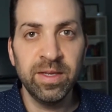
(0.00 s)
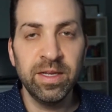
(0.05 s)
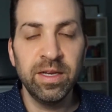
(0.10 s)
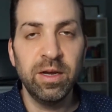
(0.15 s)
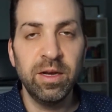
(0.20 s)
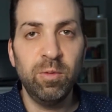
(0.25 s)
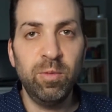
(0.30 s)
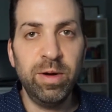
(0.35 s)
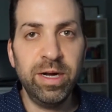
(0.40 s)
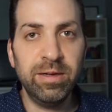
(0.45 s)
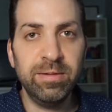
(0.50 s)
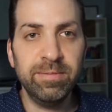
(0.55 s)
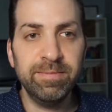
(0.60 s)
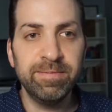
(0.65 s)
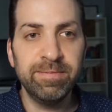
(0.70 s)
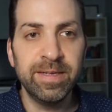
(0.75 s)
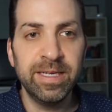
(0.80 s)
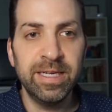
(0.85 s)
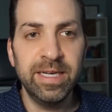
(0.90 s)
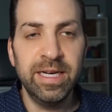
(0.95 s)
Well,
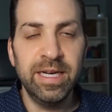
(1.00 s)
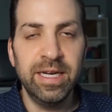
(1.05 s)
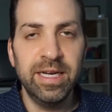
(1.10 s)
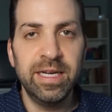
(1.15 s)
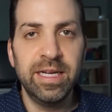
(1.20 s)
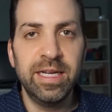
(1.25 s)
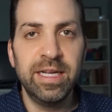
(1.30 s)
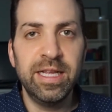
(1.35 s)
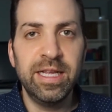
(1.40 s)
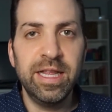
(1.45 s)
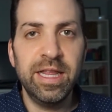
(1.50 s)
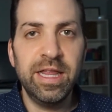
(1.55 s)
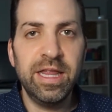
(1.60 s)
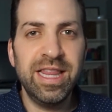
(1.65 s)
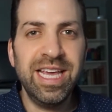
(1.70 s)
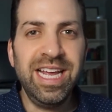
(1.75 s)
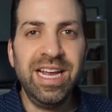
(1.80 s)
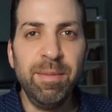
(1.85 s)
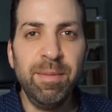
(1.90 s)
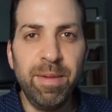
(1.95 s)

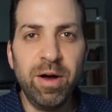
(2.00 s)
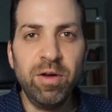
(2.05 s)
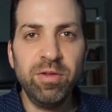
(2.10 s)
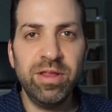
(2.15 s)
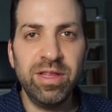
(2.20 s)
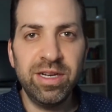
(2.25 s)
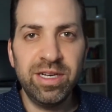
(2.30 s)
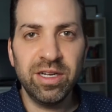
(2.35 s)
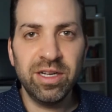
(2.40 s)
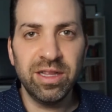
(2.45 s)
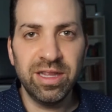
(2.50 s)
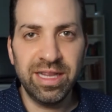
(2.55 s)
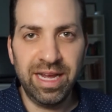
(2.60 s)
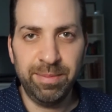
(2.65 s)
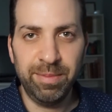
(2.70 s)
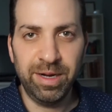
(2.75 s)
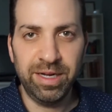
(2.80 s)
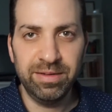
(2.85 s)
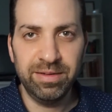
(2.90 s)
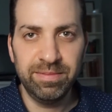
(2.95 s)
think about the
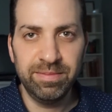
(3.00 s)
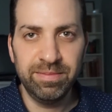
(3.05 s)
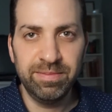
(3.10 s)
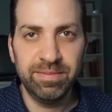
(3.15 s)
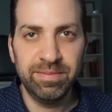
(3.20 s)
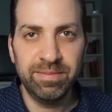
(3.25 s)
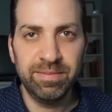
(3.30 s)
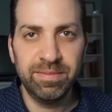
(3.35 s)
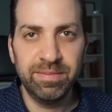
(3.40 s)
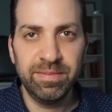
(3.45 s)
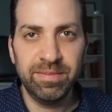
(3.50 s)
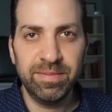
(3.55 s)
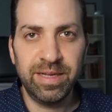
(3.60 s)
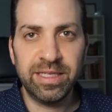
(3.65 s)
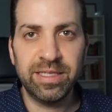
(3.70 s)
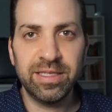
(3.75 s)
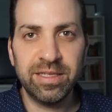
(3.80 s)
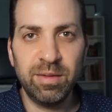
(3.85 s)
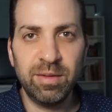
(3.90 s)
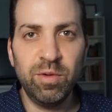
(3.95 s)
dilemma that
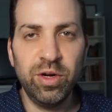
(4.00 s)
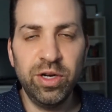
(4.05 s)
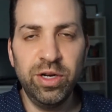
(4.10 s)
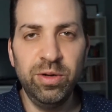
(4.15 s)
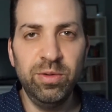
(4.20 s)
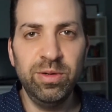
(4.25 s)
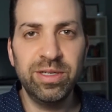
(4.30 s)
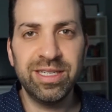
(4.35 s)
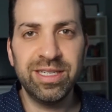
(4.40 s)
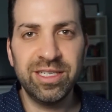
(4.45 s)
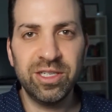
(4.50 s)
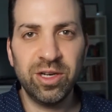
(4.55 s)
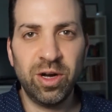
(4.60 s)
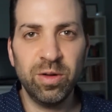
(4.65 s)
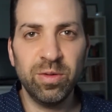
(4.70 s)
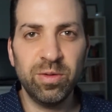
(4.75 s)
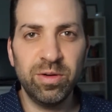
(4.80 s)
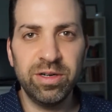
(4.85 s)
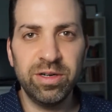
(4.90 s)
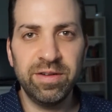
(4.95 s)
someone who is
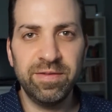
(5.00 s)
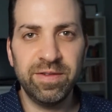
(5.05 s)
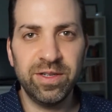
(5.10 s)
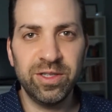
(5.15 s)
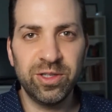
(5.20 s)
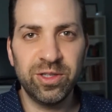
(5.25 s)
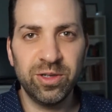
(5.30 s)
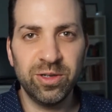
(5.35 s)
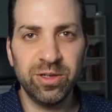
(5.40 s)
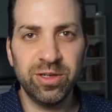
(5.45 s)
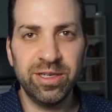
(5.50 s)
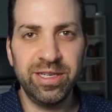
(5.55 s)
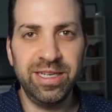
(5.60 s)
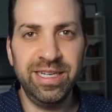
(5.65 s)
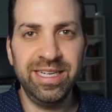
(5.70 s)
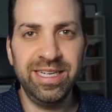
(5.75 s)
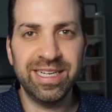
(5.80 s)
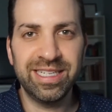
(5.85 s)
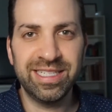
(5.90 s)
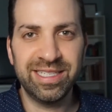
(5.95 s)
intolerant of uncertainty
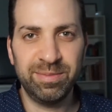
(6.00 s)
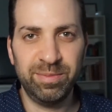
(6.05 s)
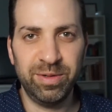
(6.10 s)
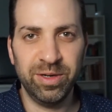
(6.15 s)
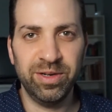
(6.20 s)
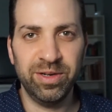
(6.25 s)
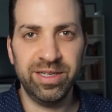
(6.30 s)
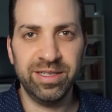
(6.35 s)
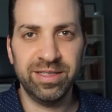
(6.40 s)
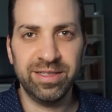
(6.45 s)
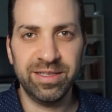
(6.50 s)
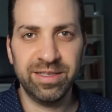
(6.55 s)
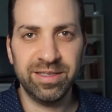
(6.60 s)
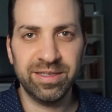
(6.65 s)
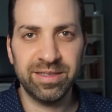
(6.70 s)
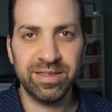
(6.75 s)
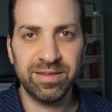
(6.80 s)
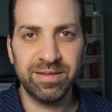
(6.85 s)
experiences.